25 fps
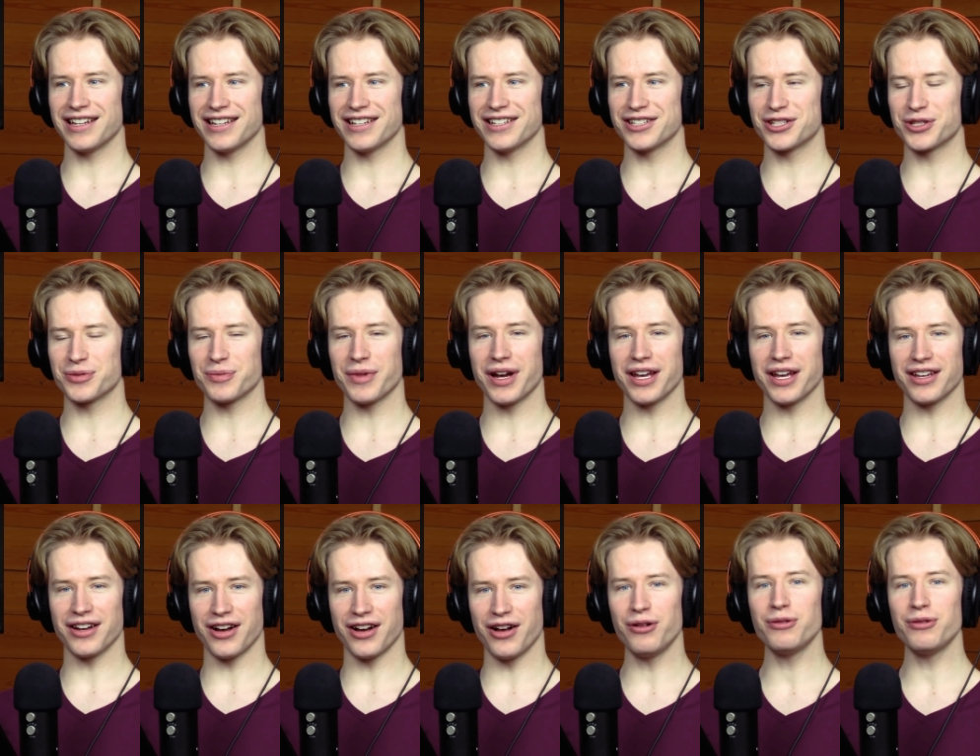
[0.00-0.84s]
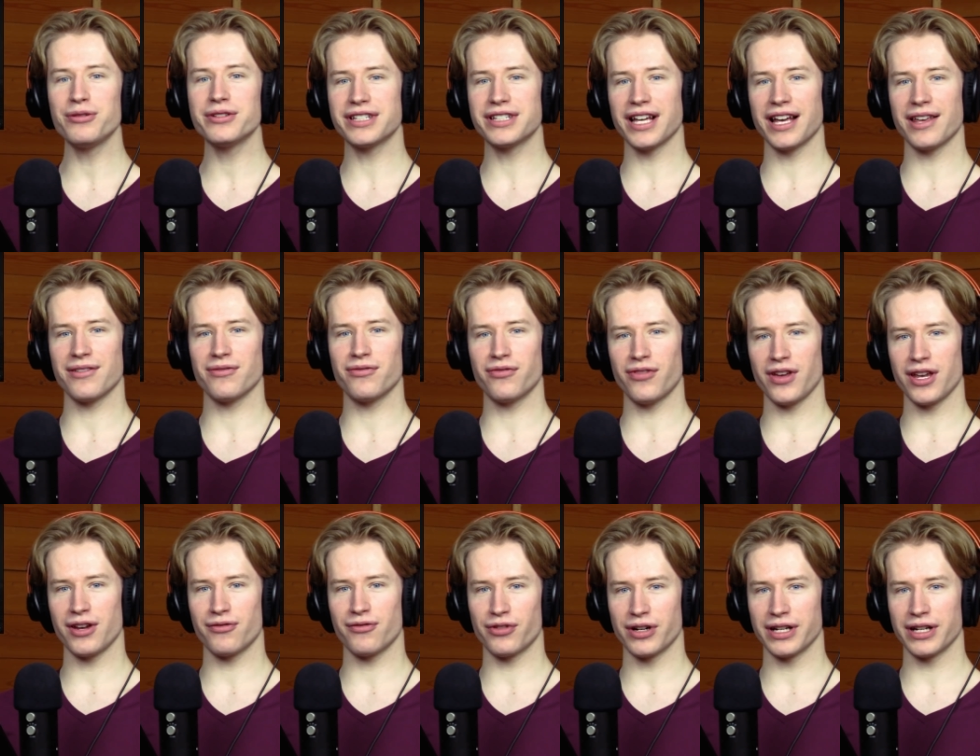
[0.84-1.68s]
it's my all time
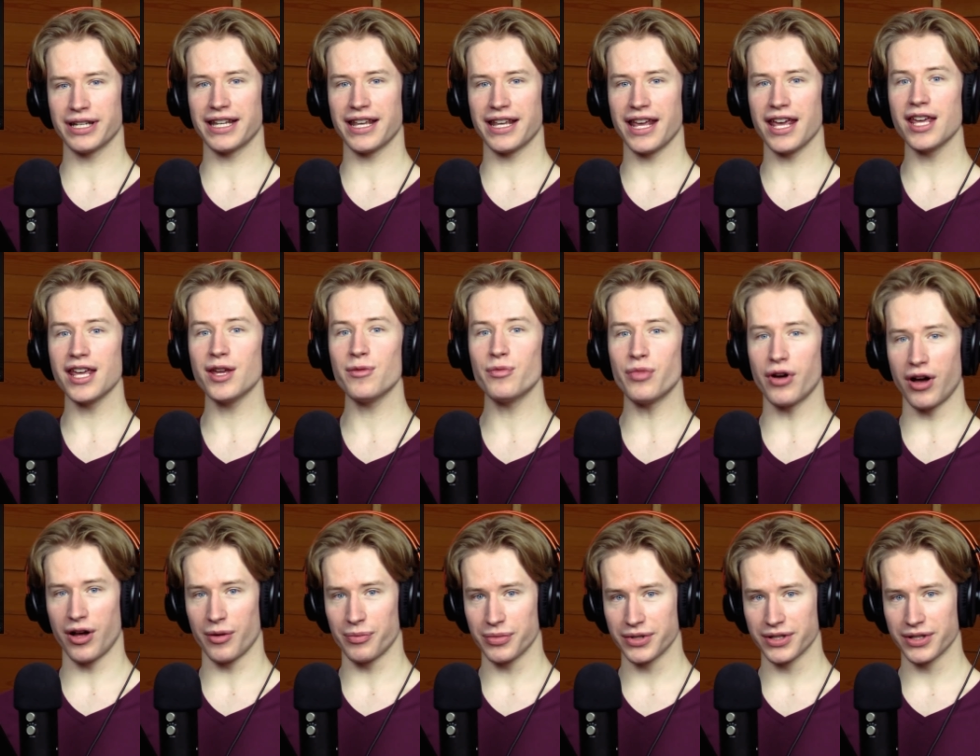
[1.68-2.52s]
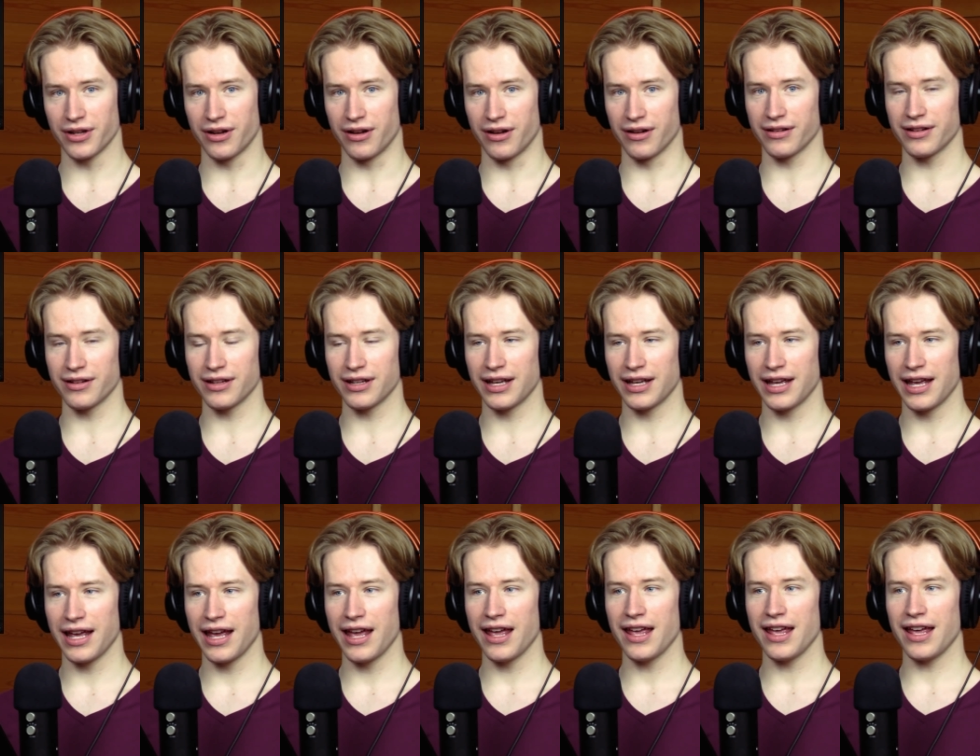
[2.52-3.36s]
favorite K pop song,
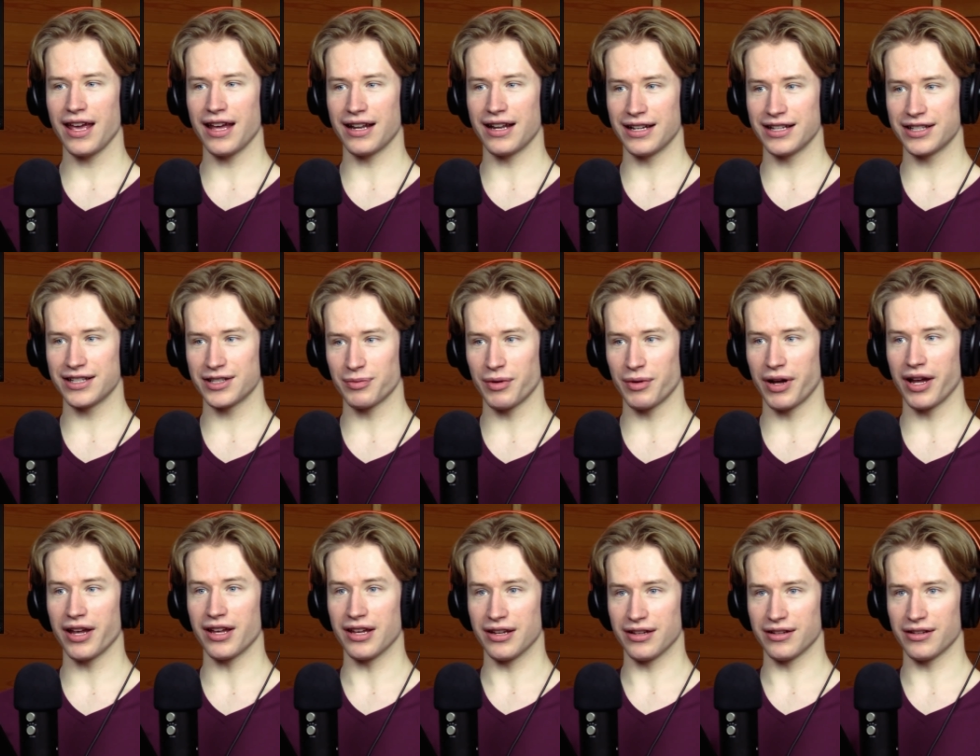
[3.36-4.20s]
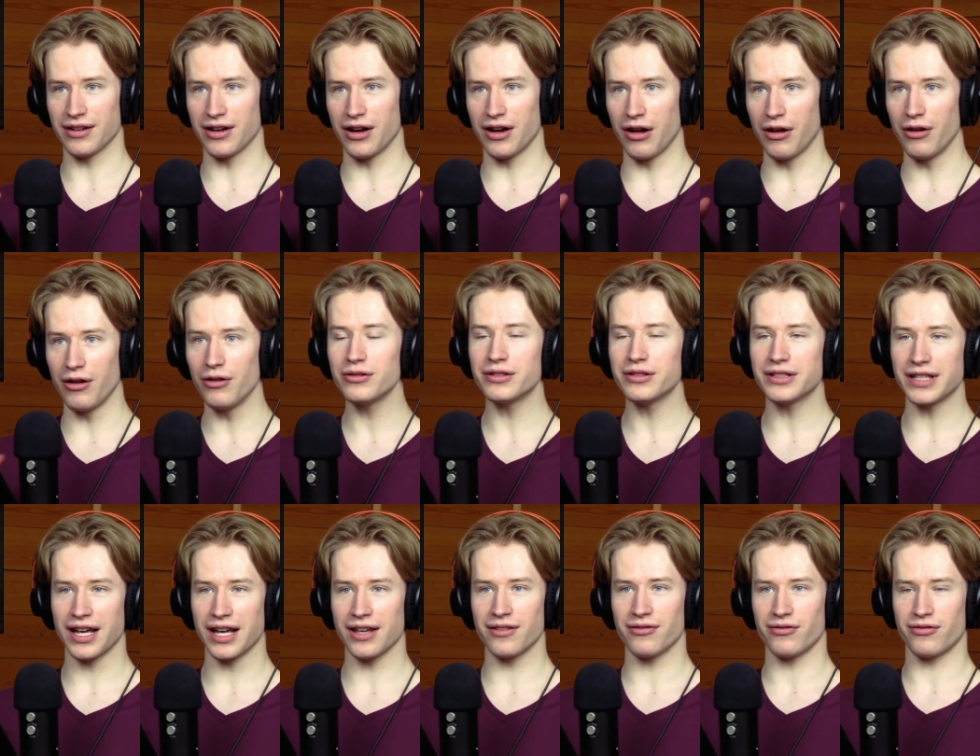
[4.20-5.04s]
and it's my all
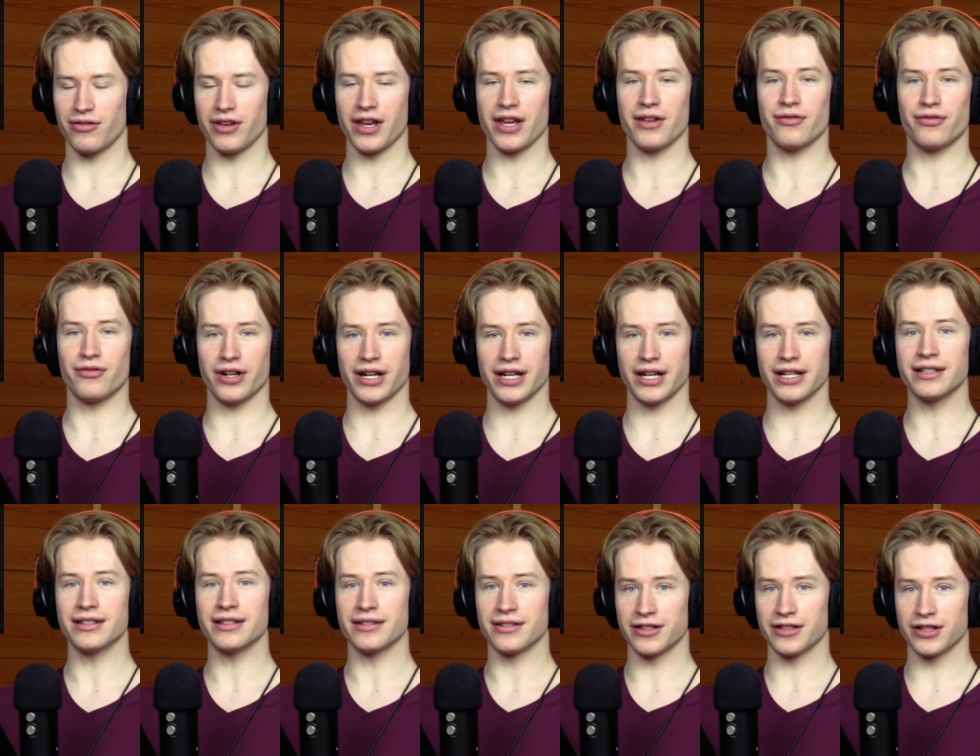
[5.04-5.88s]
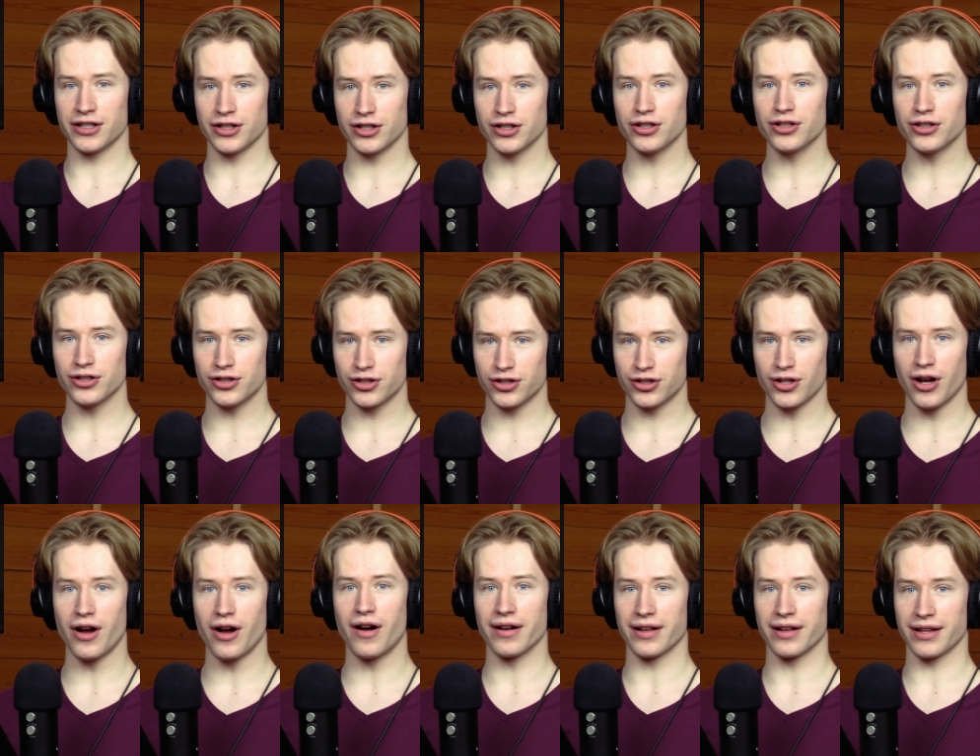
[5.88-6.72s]
time favorite
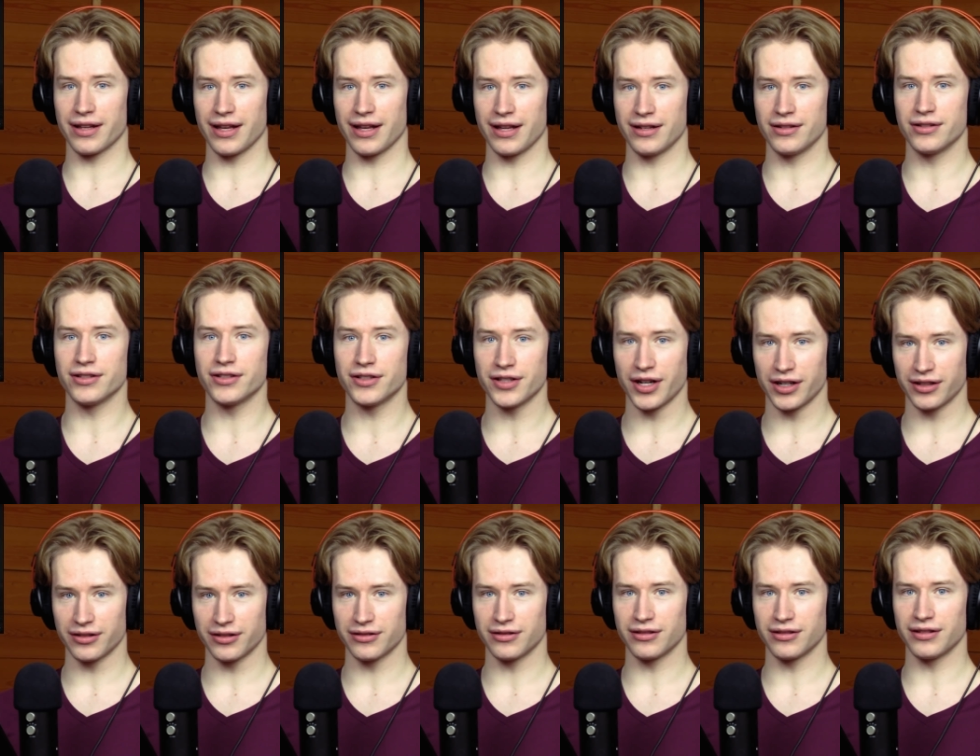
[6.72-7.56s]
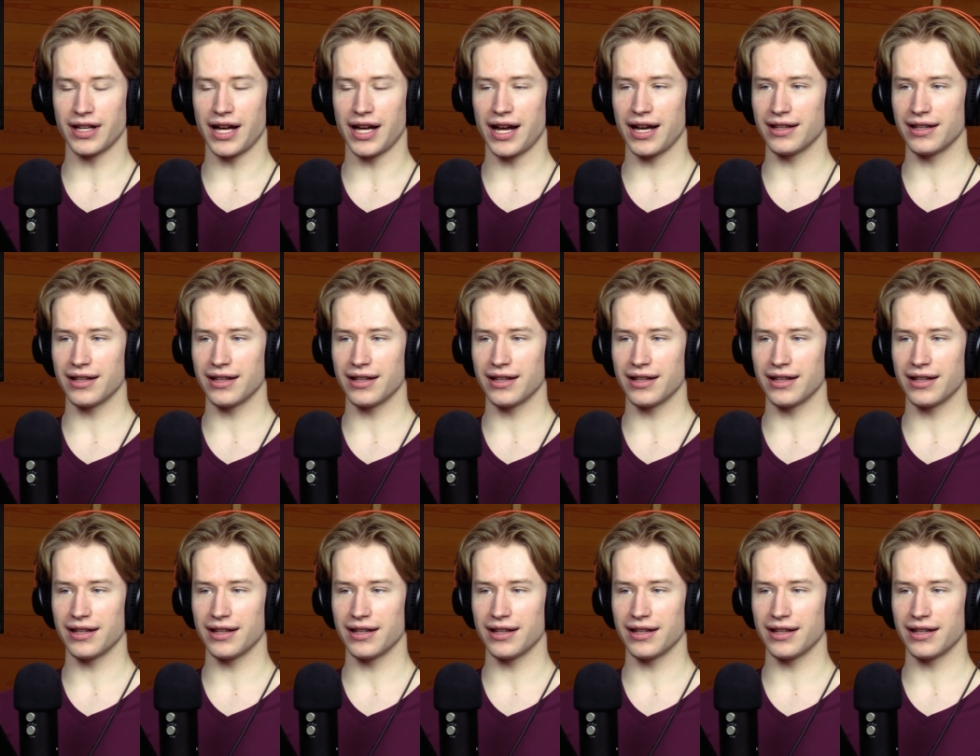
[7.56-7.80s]
song in general.